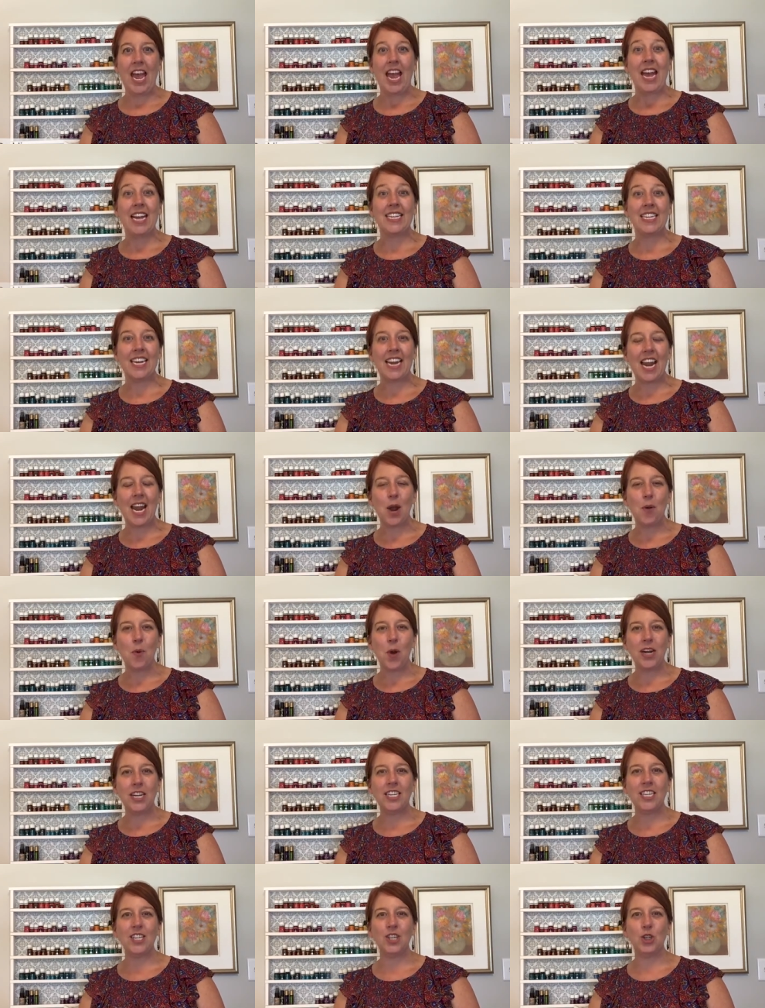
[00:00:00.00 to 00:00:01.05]
And today I
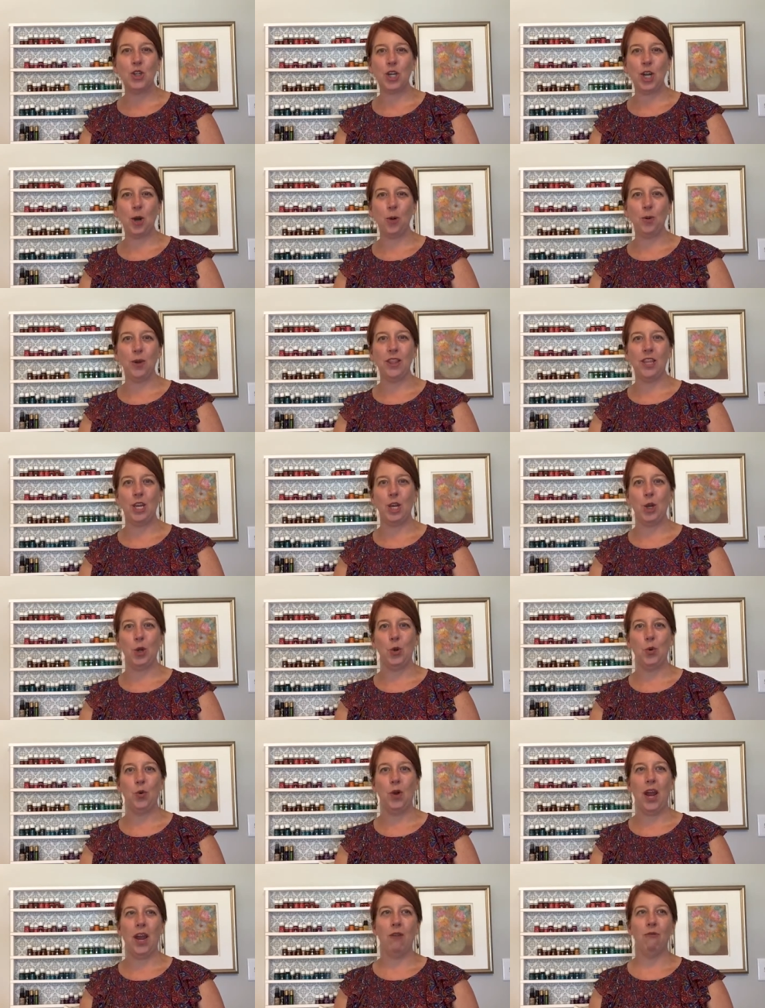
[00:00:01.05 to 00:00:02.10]
wanted to share with
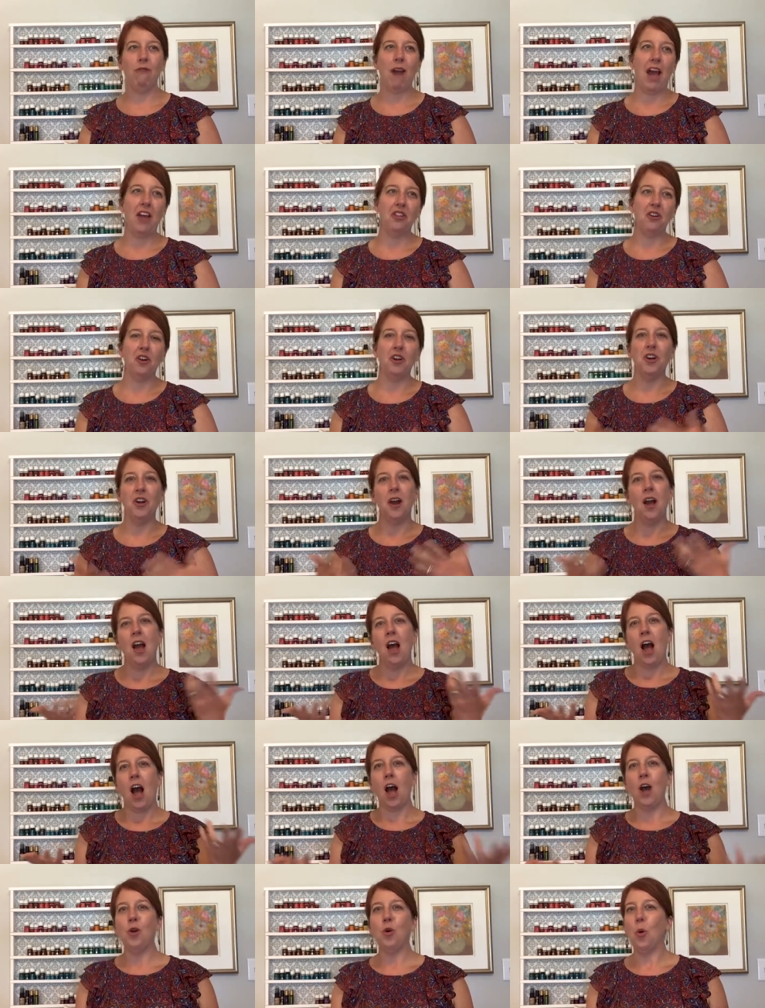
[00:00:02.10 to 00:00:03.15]
you a rather
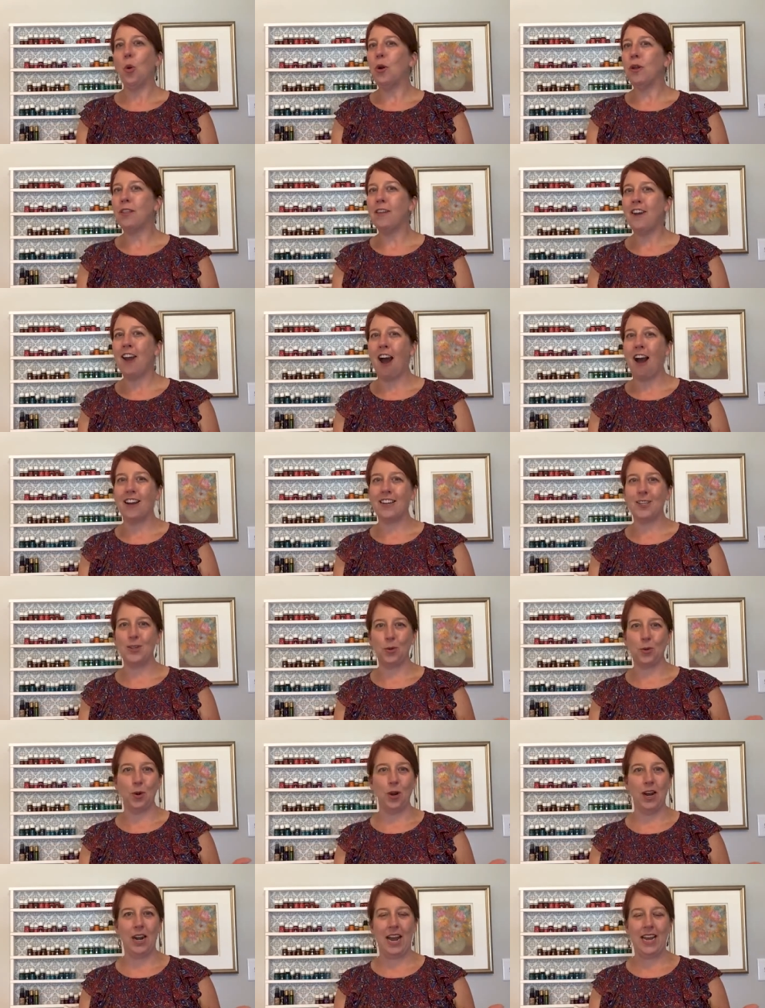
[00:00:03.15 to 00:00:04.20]
unorthodox
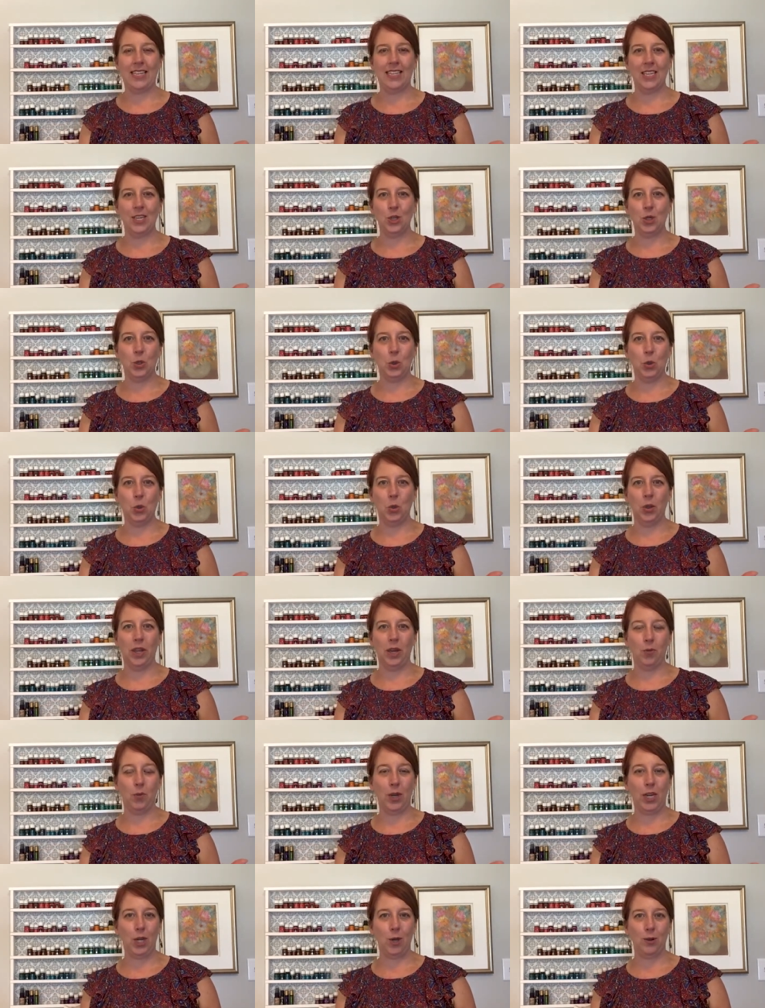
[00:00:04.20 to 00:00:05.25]
organizing tool that
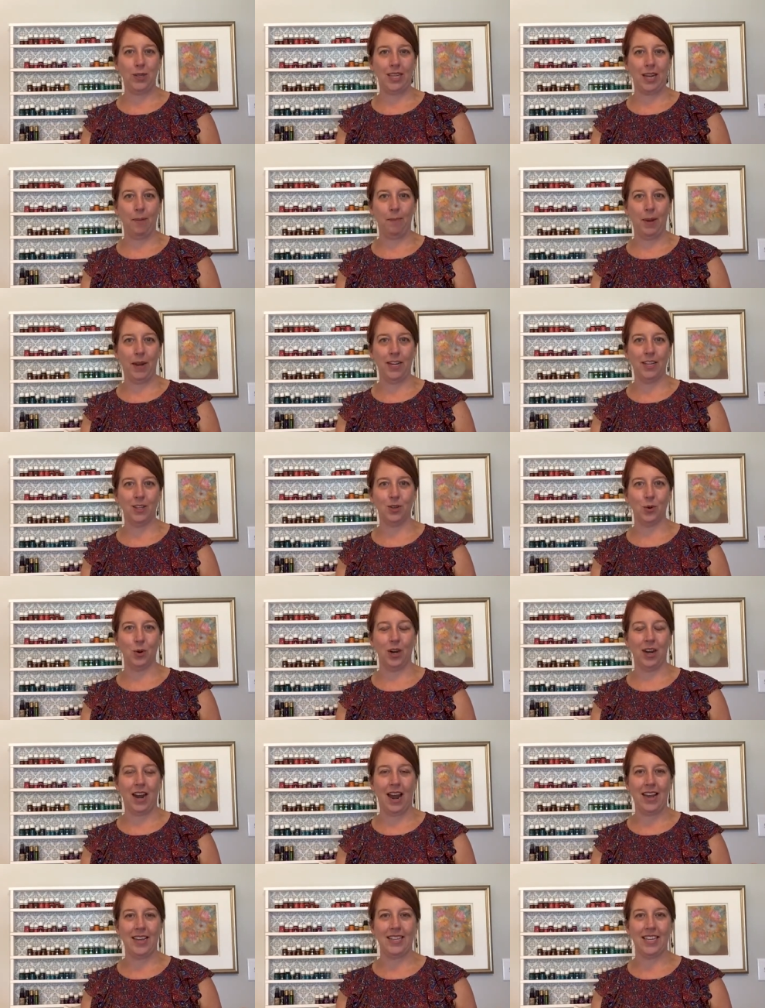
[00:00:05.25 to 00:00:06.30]
we use at Abundance
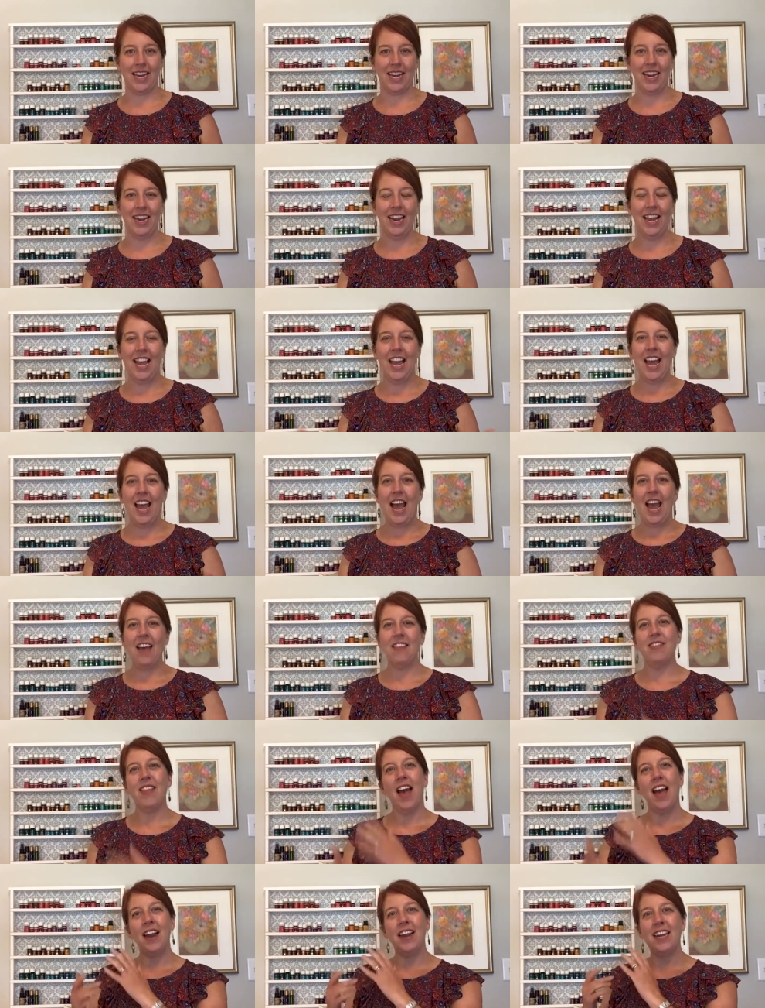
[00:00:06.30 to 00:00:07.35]
Organizing, and
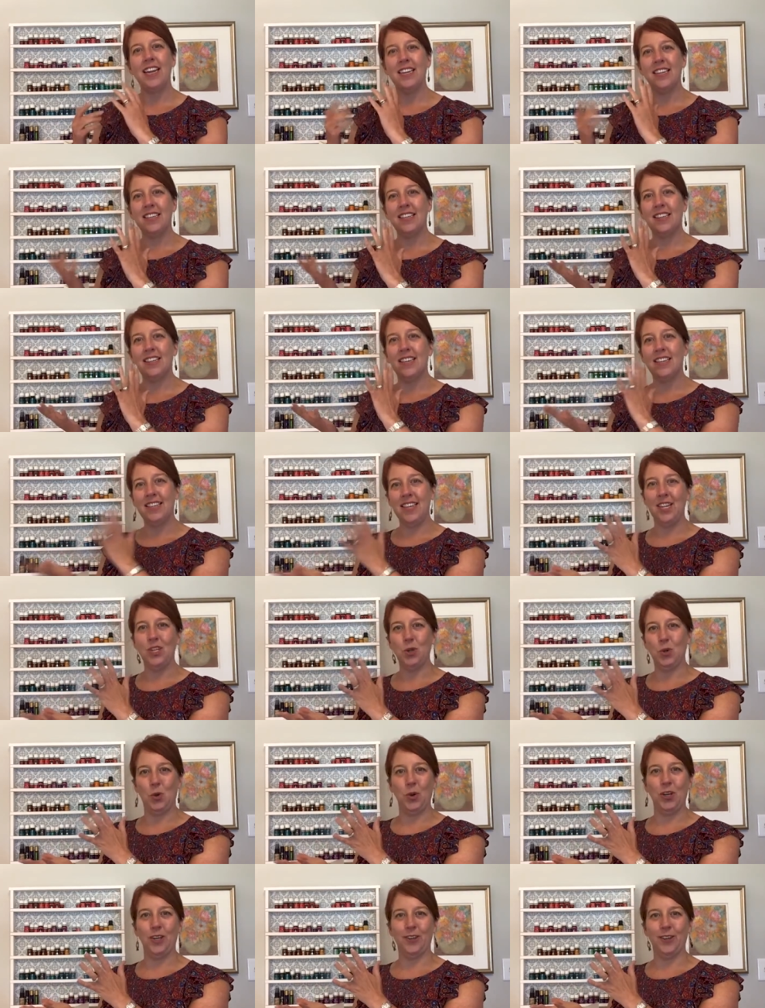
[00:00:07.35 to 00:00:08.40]
that is essential
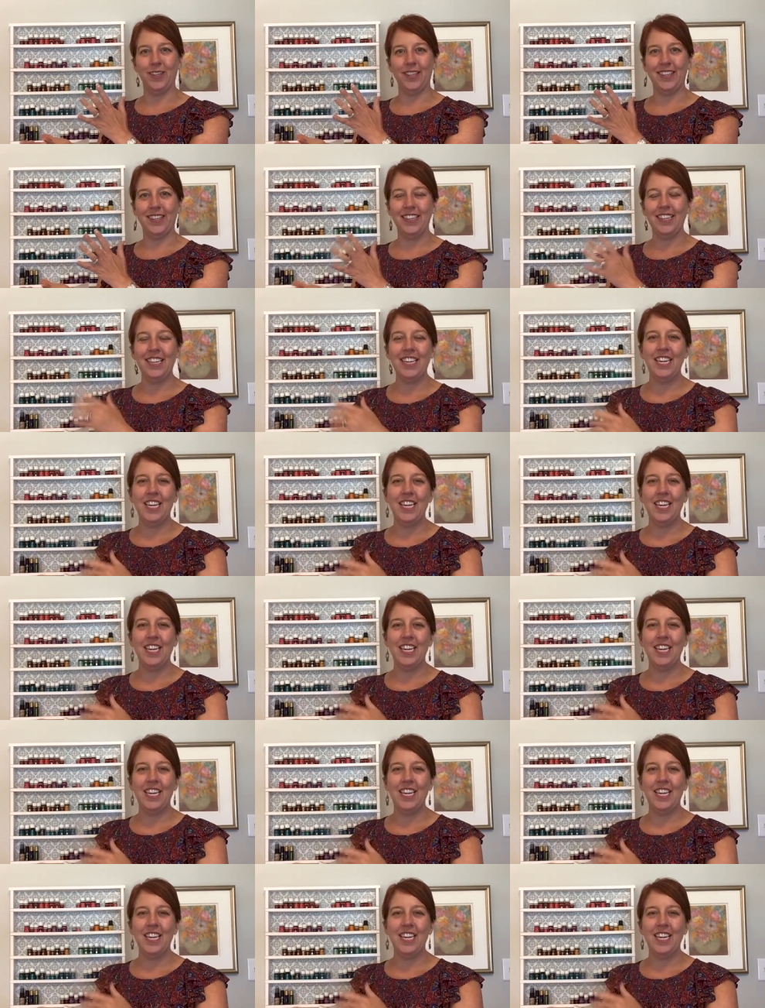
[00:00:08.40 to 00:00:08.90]
oils.